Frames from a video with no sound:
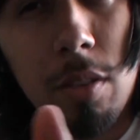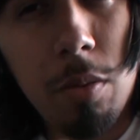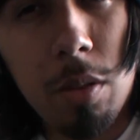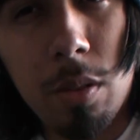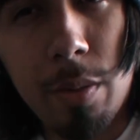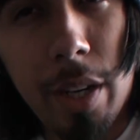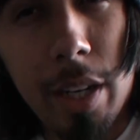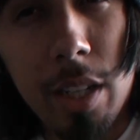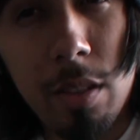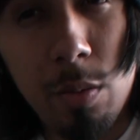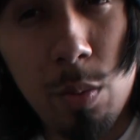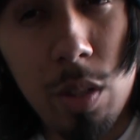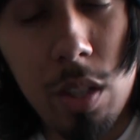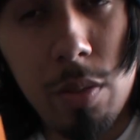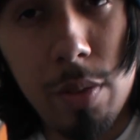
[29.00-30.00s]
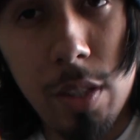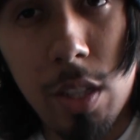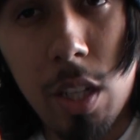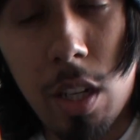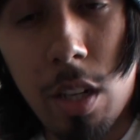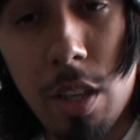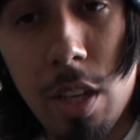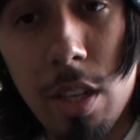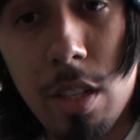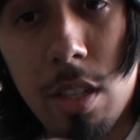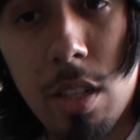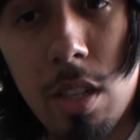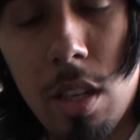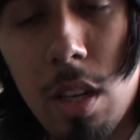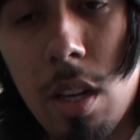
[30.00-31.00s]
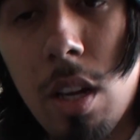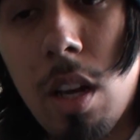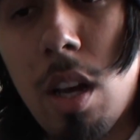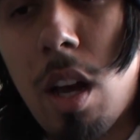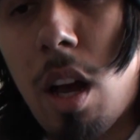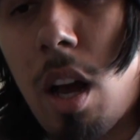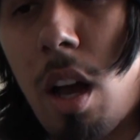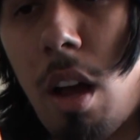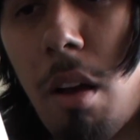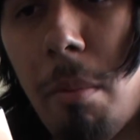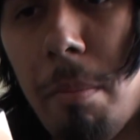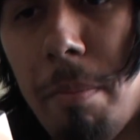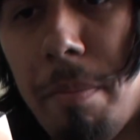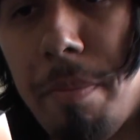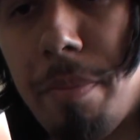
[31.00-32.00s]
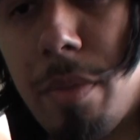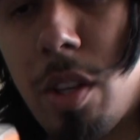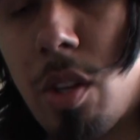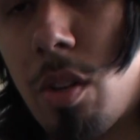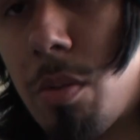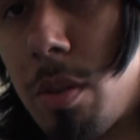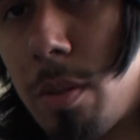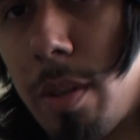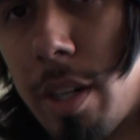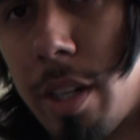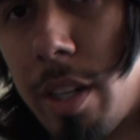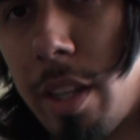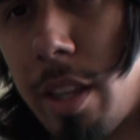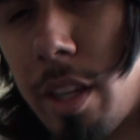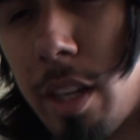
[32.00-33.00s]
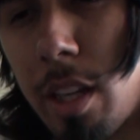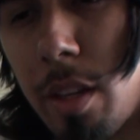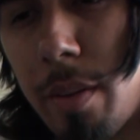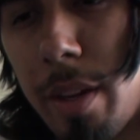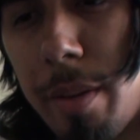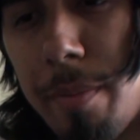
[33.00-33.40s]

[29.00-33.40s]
the world record was done on this. The new world record, I think, anyway.